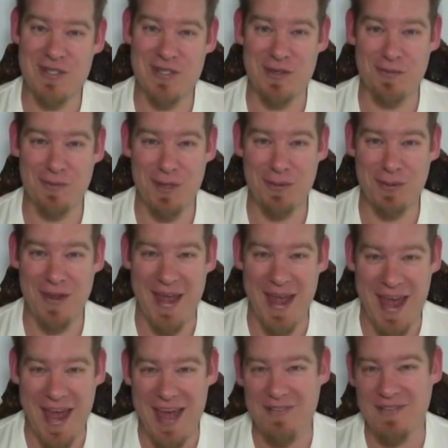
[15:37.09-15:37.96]
So the people that
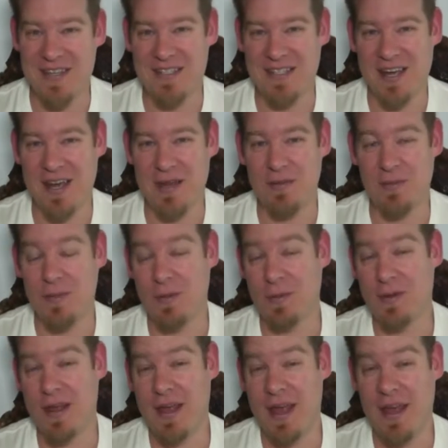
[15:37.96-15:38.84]
have the time, the
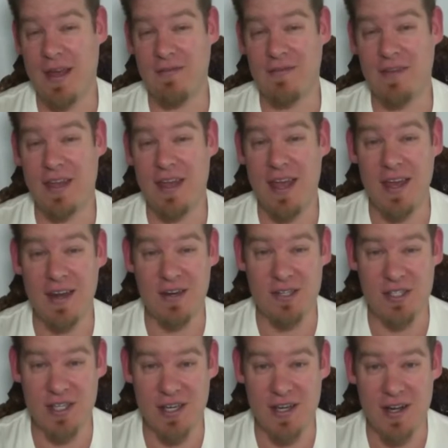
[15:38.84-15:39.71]
people that have the
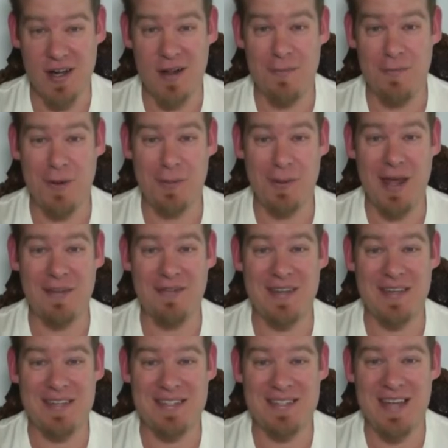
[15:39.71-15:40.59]
energy, people that have
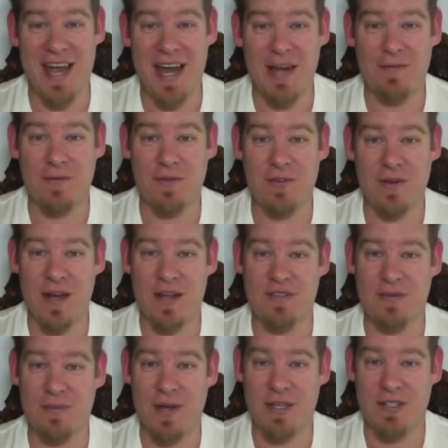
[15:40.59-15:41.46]
the desire for
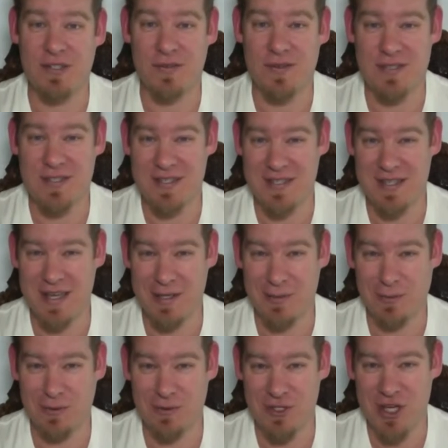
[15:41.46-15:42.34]
transformational and
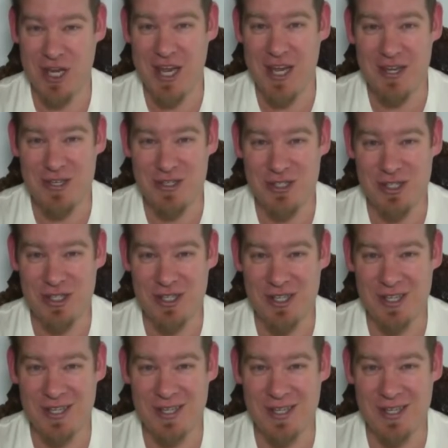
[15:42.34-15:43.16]
sustainable change